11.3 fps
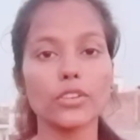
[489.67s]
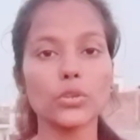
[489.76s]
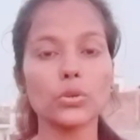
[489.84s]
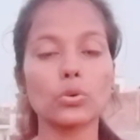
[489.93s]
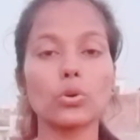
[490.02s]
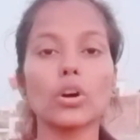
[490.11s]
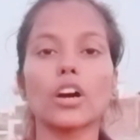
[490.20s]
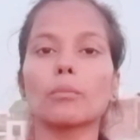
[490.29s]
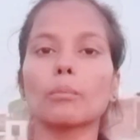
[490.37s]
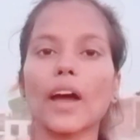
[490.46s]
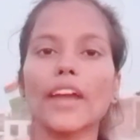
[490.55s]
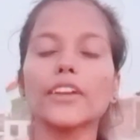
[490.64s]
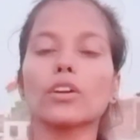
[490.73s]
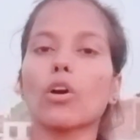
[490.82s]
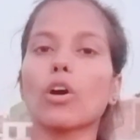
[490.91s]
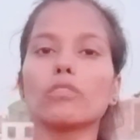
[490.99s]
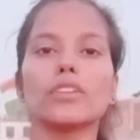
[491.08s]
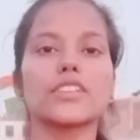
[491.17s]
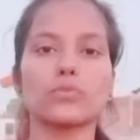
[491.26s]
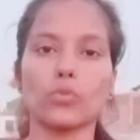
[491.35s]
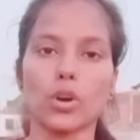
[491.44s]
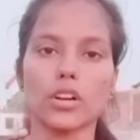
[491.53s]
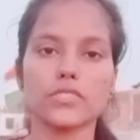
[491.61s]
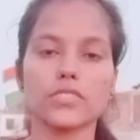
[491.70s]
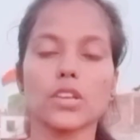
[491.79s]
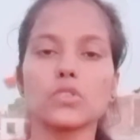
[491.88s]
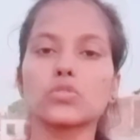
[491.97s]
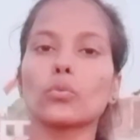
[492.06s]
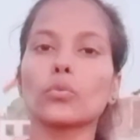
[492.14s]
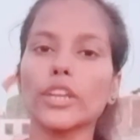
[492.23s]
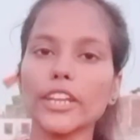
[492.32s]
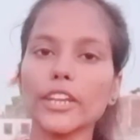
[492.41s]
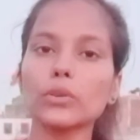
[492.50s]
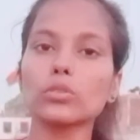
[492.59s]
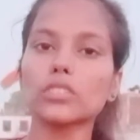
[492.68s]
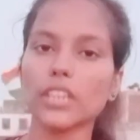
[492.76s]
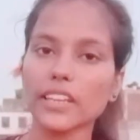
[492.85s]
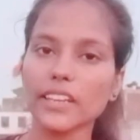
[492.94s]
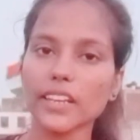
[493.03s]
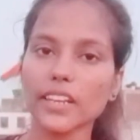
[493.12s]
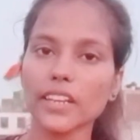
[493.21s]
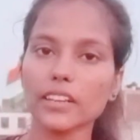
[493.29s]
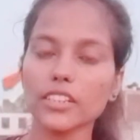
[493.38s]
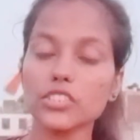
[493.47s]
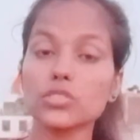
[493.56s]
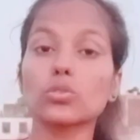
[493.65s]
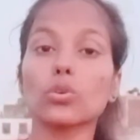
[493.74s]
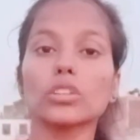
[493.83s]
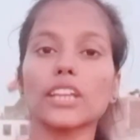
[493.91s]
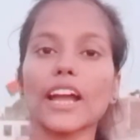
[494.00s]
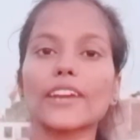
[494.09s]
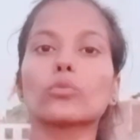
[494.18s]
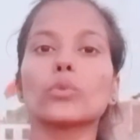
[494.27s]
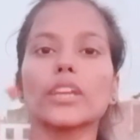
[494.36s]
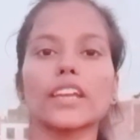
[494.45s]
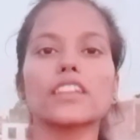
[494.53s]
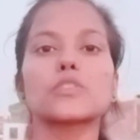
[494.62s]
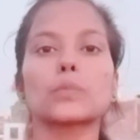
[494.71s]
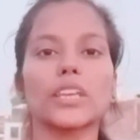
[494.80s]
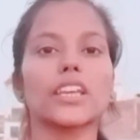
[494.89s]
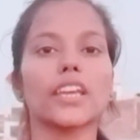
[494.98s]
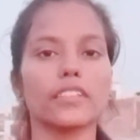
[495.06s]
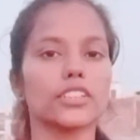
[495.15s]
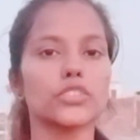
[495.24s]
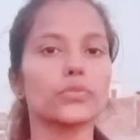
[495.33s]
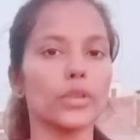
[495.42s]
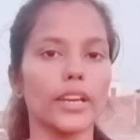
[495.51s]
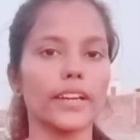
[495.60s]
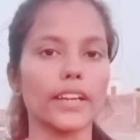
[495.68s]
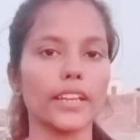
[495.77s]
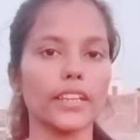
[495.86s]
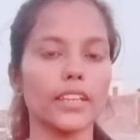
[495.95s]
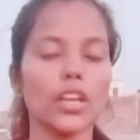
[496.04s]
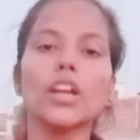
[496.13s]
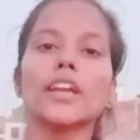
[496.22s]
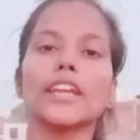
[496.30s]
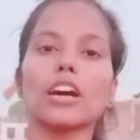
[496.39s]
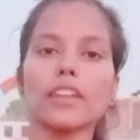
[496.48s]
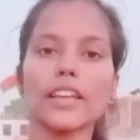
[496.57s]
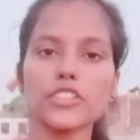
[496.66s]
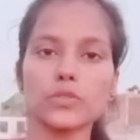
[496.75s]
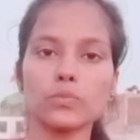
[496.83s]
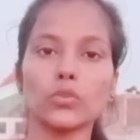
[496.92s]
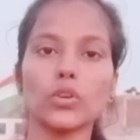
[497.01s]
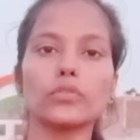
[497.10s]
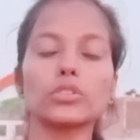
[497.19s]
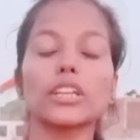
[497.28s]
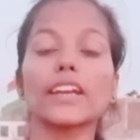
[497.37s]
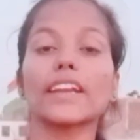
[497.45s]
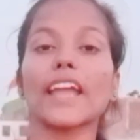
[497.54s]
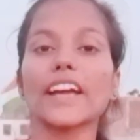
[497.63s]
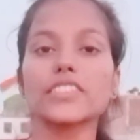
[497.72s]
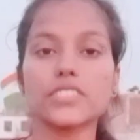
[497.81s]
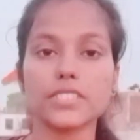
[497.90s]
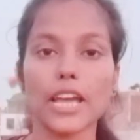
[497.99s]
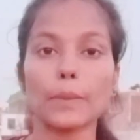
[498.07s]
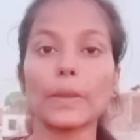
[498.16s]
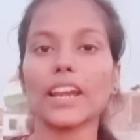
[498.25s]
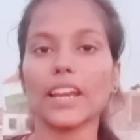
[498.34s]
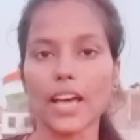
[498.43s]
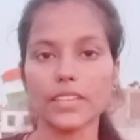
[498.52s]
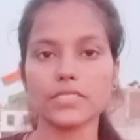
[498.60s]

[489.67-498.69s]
you go, our mind always works. So we need to think in English so that we can speak English fluently. Now let's move to the next step and last